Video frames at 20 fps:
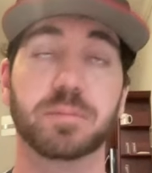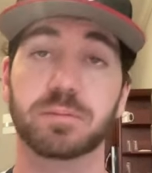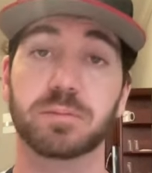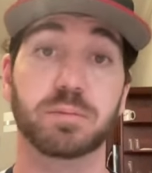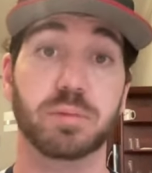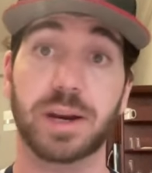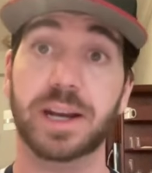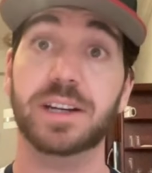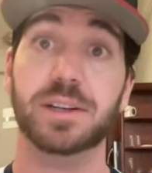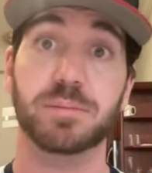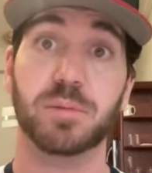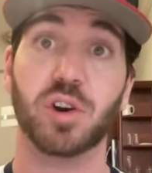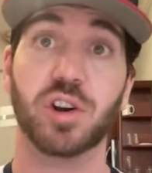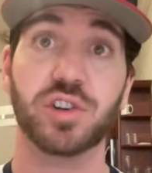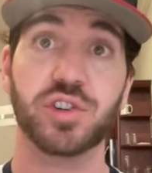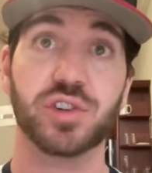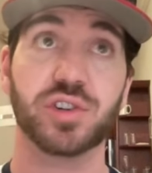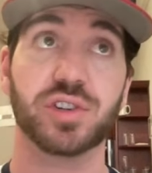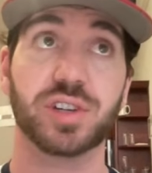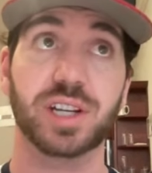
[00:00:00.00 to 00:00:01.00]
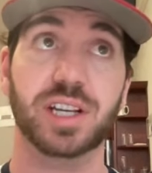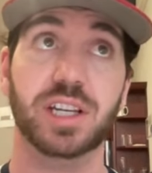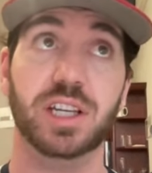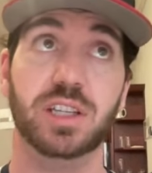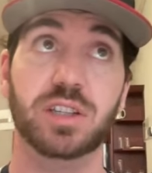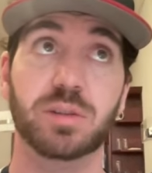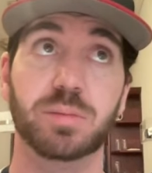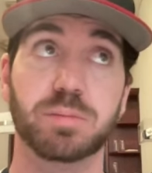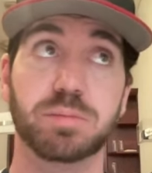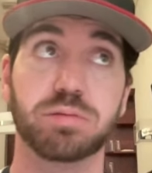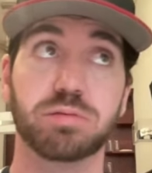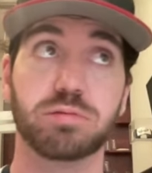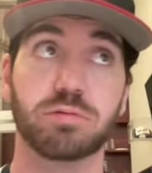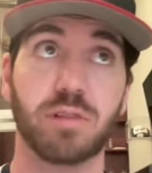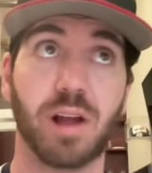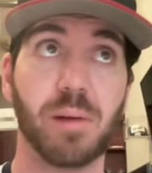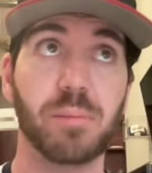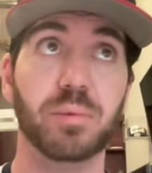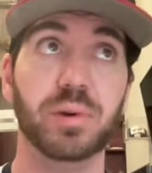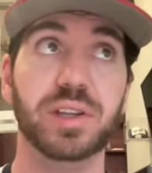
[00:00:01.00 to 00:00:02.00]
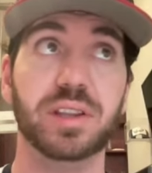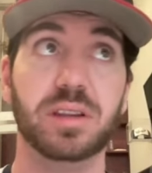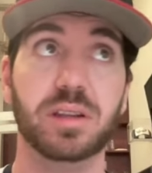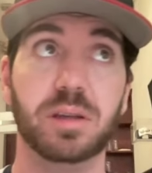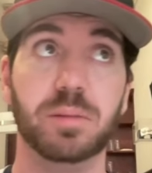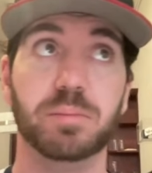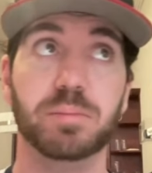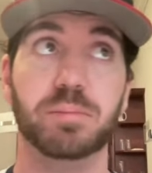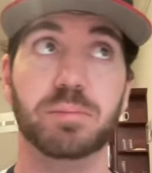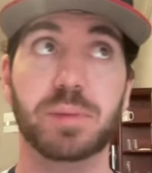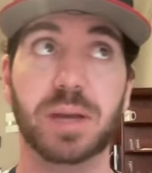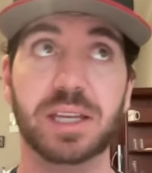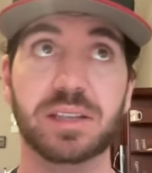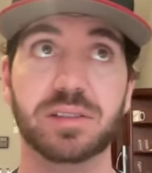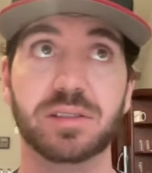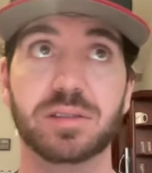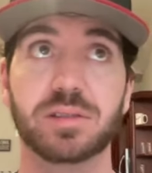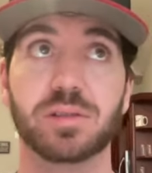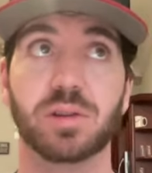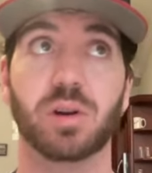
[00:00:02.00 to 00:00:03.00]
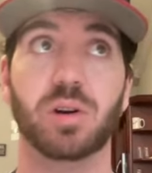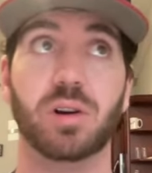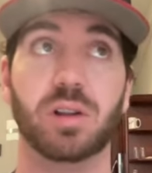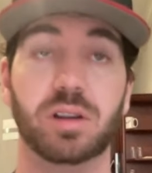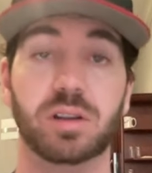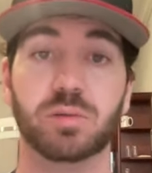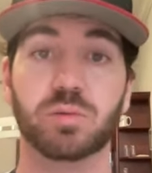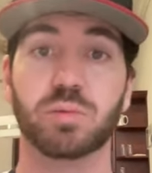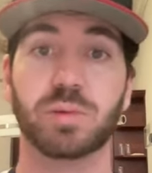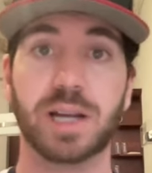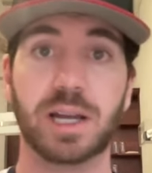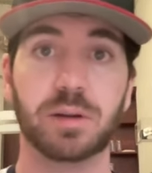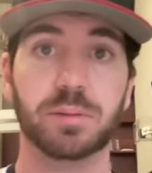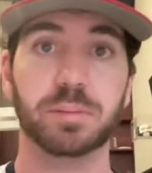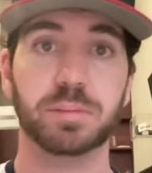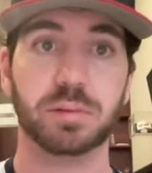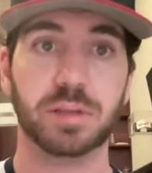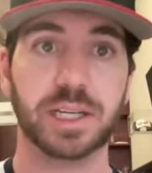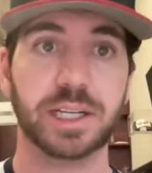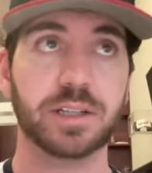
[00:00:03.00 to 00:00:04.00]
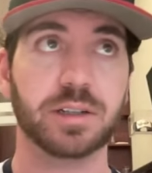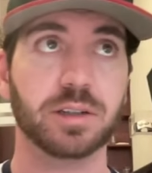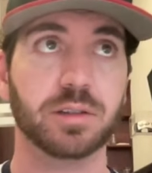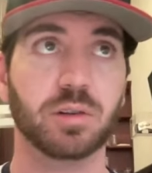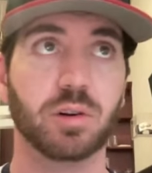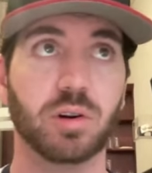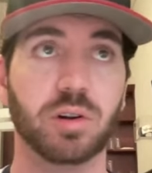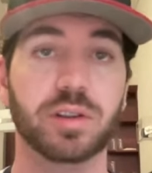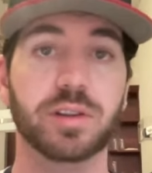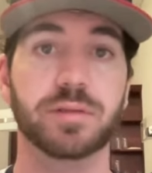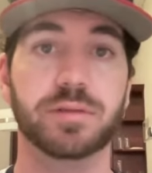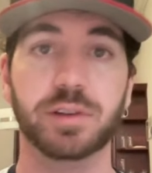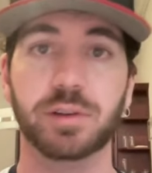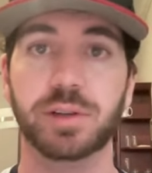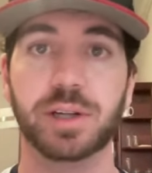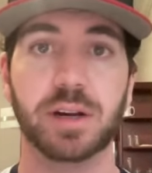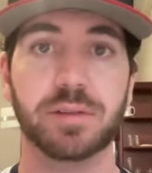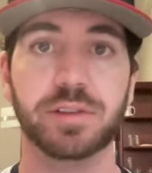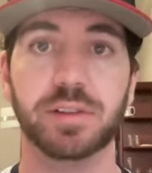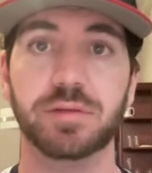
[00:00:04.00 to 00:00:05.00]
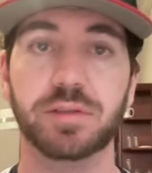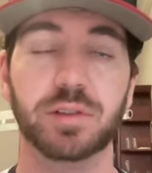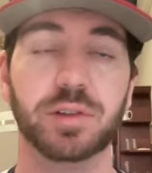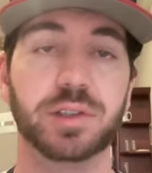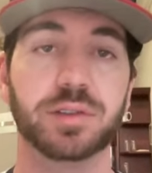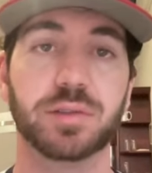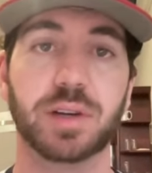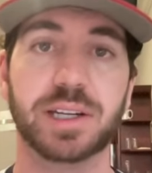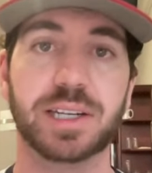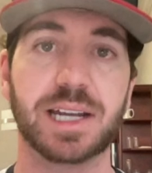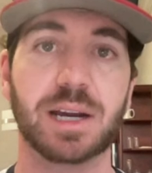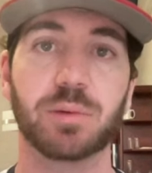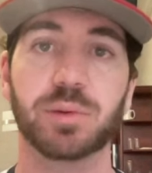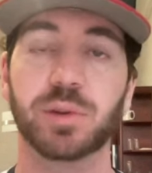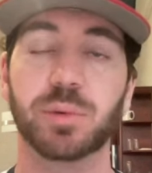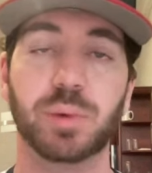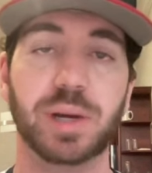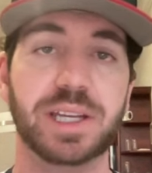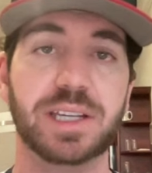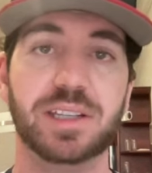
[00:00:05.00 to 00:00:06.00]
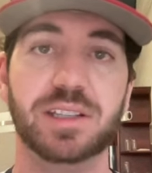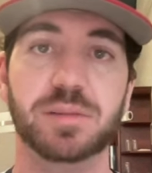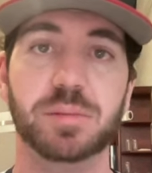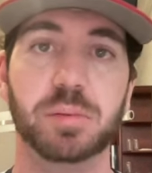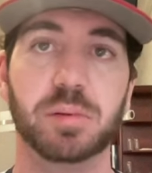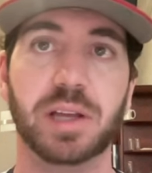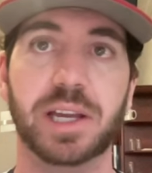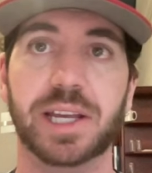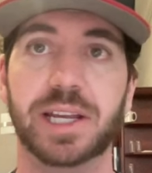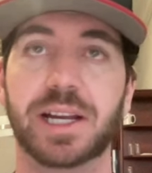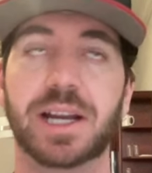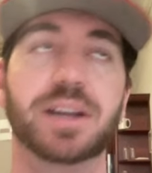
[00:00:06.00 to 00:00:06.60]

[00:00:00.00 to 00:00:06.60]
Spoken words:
Brandon Marsh is probably the best all-around player on the Philadelphia Phillies right now with the way he's playing.